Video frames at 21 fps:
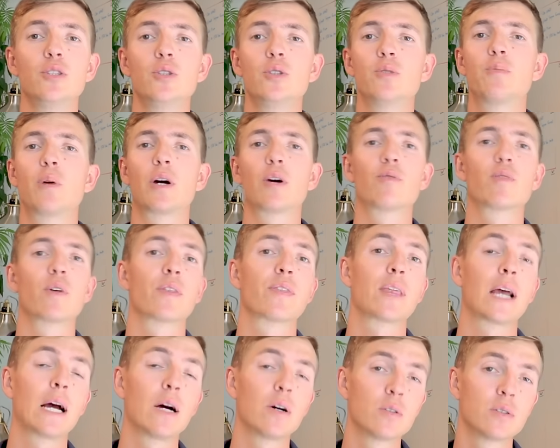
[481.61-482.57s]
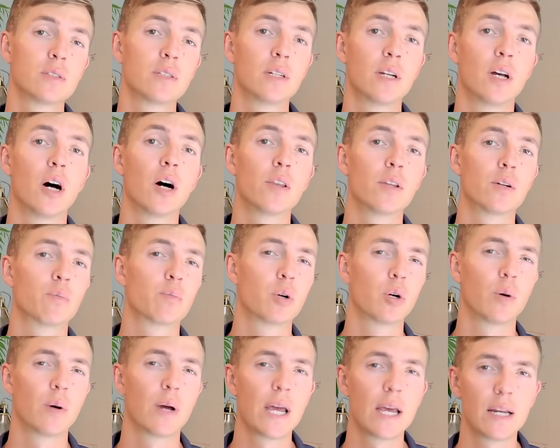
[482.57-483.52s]
used by over 1,000 other
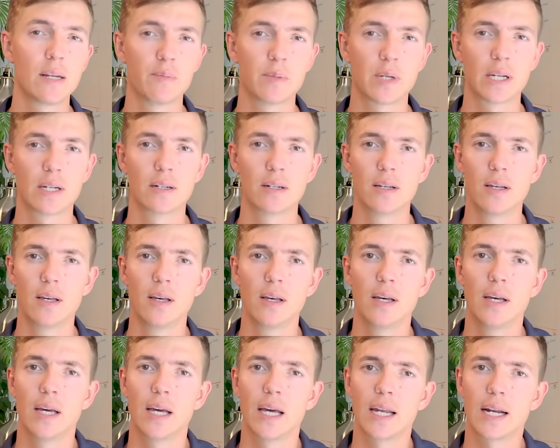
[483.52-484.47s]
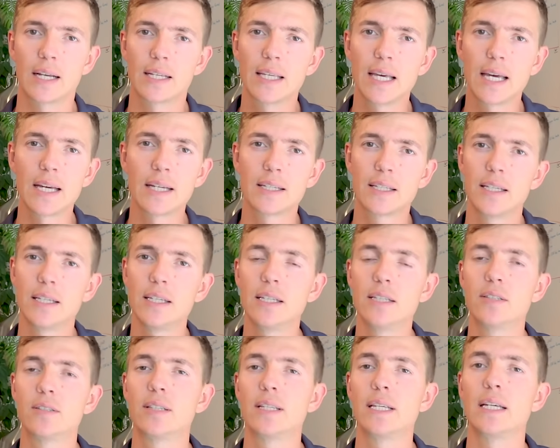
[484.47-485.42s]
pro handyman. And I can't get
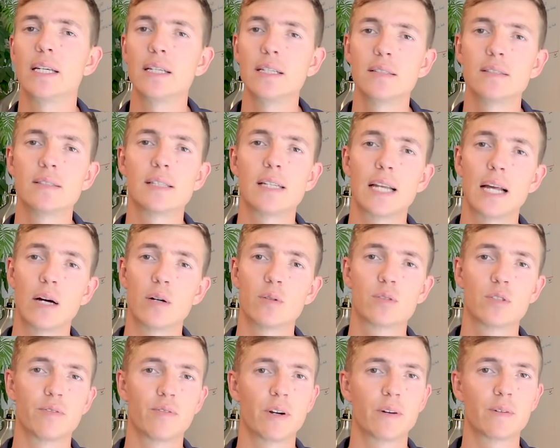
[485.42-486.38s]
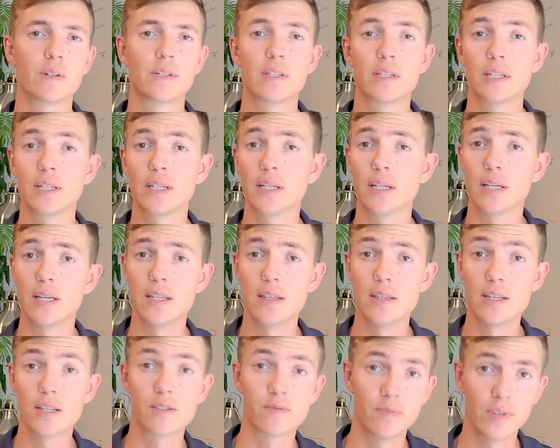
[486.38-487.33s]
into the ins and outs of everything
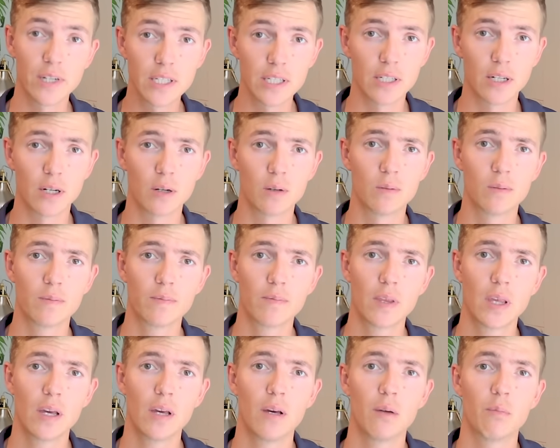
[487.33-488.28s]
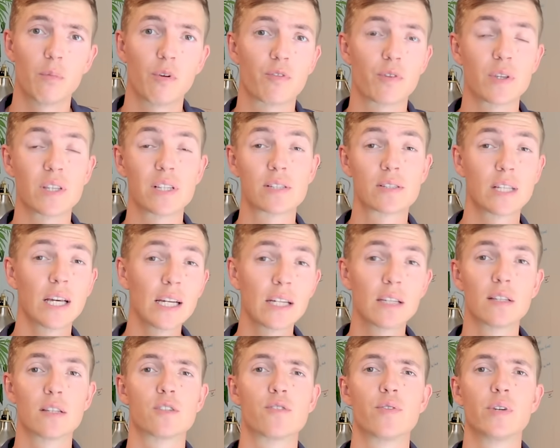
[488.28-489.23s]
in this video. But for the sake
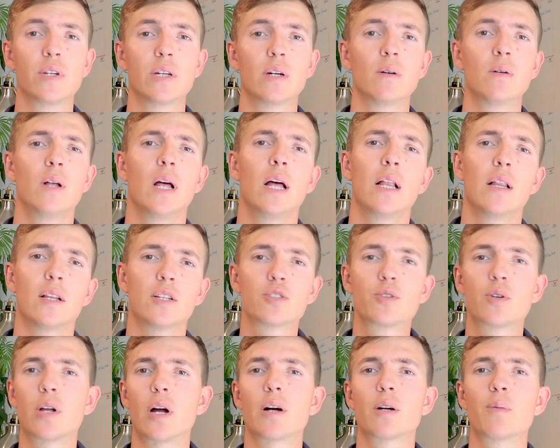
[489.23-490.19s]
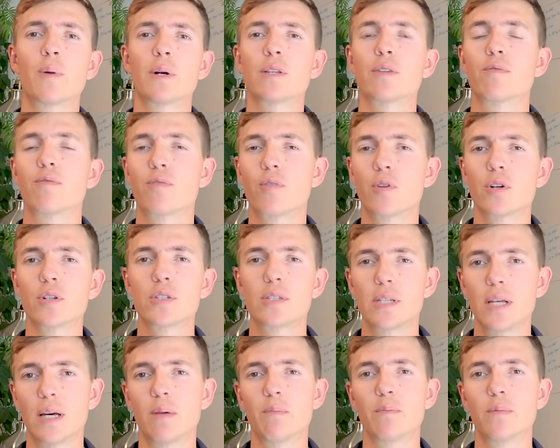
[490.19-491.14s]
of this video, let's talk about the first
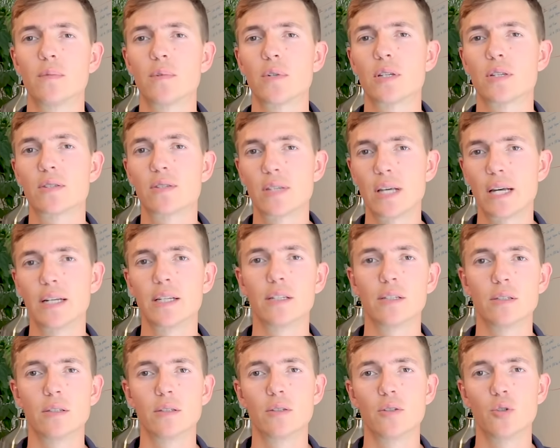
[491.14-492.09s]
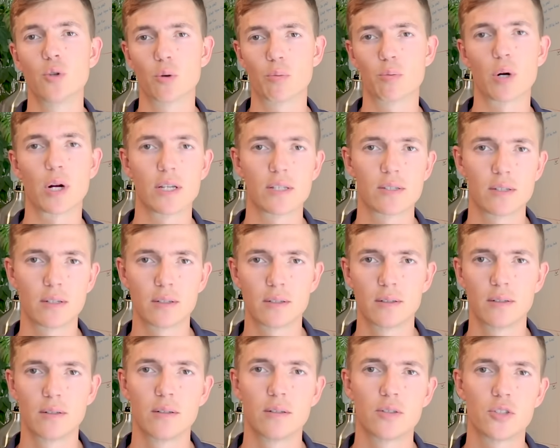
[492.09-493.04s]
step to setting your
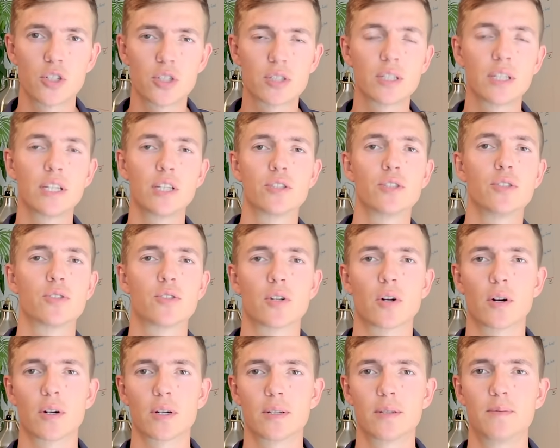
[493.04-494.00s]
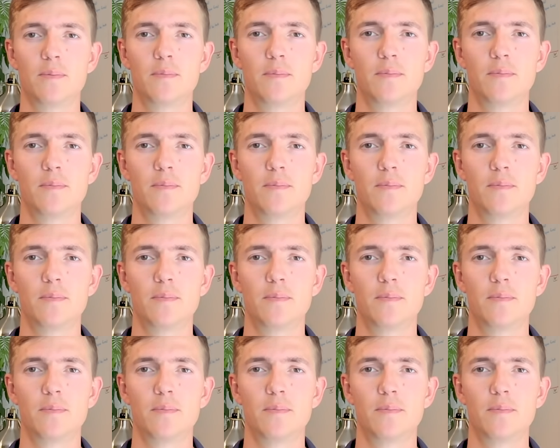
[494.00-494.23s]
pricing, just to get you started.